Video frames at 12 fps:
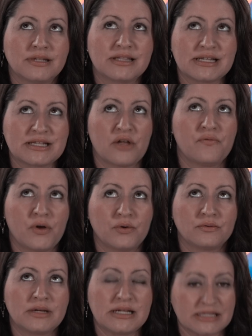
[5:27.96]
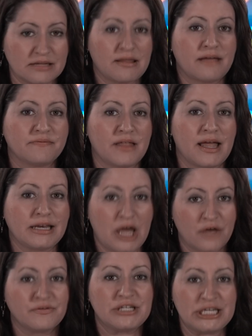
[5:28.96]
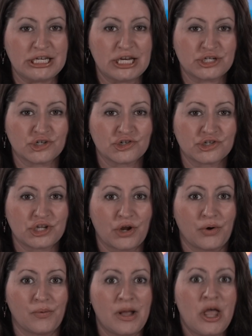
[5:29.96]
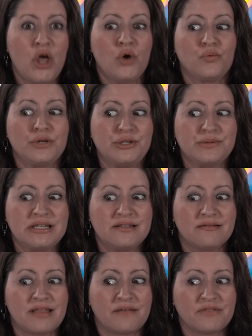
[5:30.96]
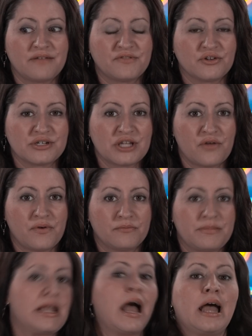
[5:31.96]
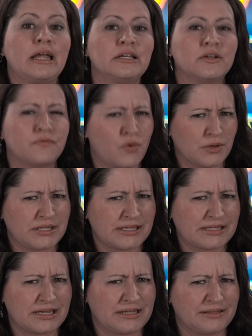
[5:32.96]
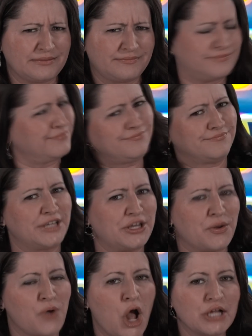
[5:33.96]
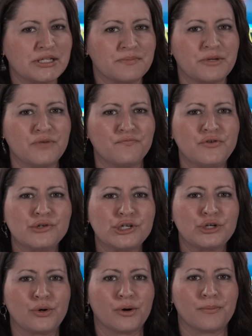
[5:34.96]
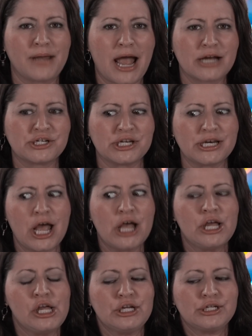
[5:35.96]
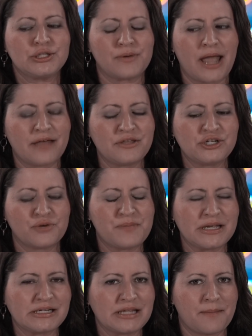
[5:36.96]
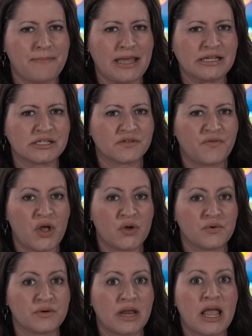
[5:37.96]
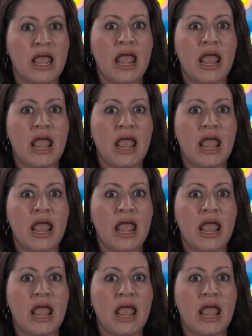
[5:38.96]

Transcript: the cell phone is a lifeline of a teenager. So when you see that they've left their cell phone behind, of course that's gonna, cause some confusion or a reaction. So Kathy Jo picks up Megan's phone